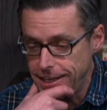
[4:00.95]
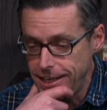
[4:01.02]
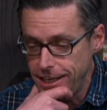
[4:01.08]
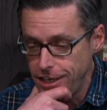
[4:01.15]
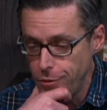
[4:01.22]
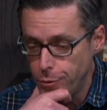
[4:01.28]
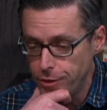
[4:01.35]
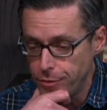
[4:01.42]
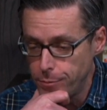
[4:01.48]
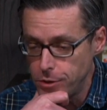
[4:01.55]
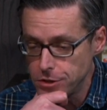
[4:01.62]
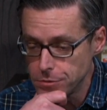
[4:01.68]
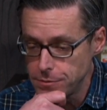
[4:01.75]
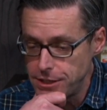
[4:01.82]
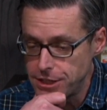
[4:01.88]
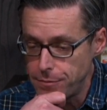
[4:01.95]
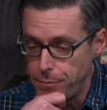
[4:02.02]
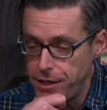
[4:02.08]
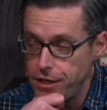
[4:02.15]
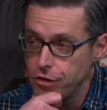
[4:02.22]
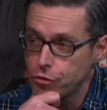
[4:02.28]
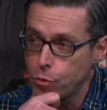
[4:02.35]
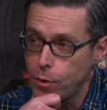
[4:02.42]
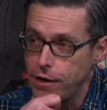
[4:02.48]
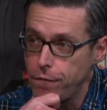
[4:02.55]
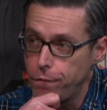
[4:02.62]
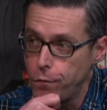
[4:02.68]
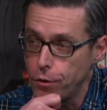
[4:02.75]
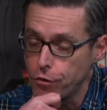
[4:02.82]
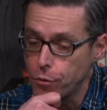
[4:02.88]
Indy won the most recent meeting,
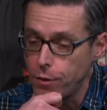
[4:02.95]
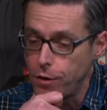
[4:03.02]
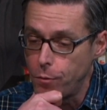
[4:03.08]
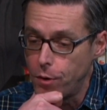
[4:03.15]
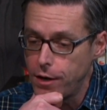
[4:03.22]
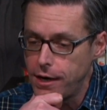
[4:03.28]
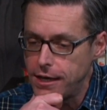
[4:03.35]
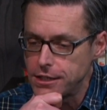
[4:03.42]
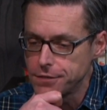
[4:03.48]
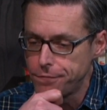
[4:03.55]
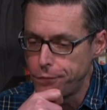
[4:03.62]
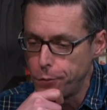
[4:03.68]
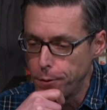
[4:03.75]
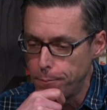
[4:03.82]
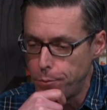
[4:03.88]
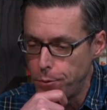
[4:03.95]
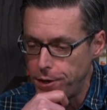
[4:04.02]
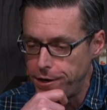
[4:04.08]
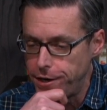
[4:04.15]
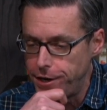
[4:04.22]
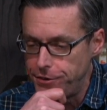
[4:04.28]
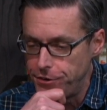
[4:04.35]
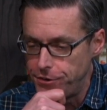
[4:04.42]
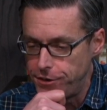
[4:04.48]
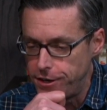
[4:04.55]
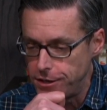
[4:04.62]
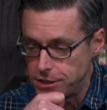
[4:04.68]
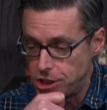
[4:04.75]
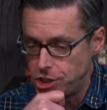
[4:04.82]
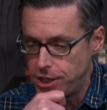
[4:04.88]
24-21, as 4-point
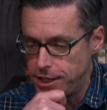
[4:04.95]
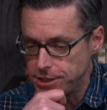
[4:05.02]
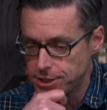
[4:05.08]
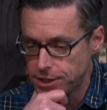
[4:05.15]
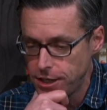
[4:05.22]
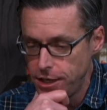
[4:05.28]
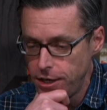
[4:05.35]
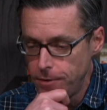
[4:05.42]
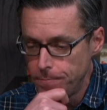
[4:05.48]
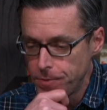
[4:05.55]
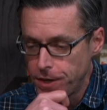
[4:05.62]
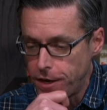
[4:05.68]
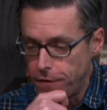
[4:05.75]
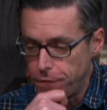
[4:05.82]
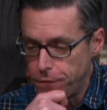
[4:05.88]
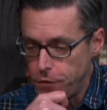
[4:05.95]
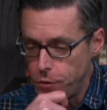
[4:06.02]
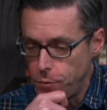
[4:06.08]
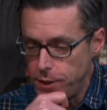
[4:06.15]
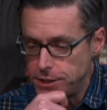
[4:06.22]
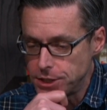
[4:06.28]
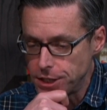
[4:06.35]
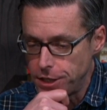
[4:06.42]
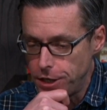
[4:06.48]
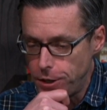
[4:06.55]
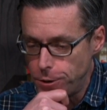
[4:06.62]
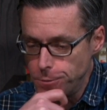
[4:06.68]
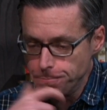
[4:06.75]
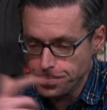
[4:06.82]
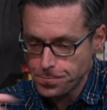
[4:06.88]
underdogs just a few weeks
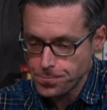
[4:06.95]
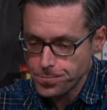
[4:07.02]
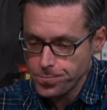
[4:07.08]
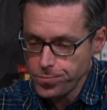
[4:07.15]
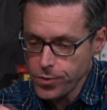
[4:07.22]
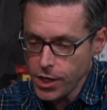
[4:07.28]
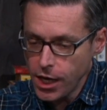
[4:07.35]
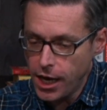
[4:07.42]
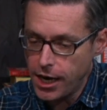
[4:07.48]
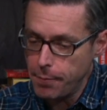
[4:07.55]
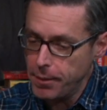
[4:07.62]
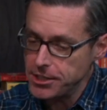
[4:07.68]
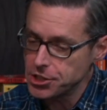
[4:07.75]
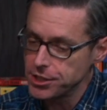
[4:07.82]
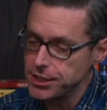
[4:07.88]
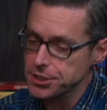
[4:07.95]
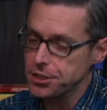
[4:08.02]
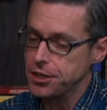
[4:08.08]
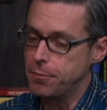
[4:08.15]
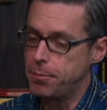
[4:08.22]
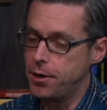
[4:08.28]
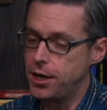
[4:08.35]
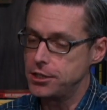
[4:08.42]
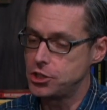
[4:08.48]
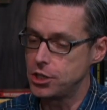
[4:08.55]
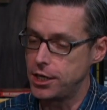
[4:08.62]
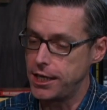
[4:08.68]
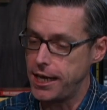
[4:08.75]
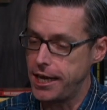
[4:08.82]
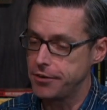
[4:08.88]
ago. And I mentioned this on the pod,
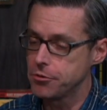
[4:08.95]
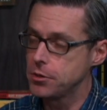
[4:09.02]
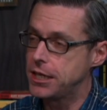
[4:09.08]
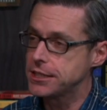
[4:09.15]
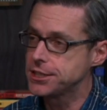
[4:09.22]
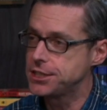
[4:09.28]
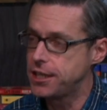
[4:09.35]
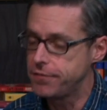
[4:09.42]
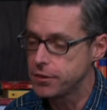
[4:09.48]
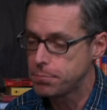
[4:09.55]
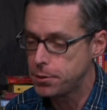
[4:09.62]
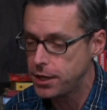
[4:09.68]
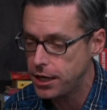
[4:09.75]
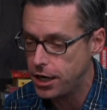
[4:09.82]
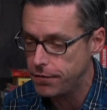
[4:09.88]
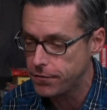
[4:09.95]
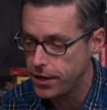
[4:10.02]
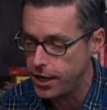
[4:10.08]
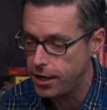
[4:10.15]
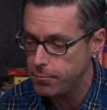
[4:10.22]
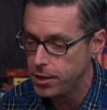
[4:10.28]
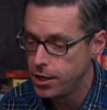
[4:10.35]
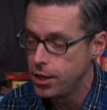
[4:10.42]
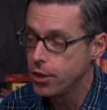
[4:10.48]
Jonny. Andrew Luck's 7th playoff game.